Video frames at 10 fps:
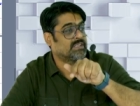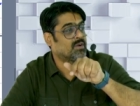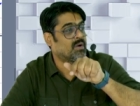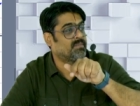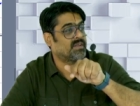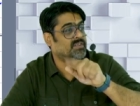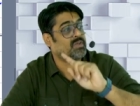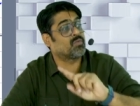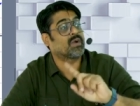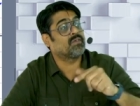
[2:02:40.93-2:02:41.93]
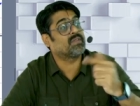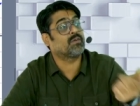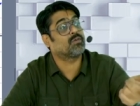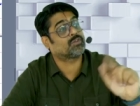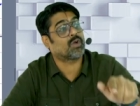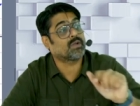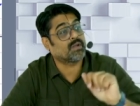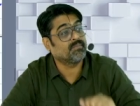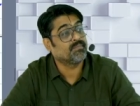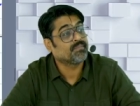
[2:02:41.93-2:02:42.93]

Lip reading: compensation, what if that was short term?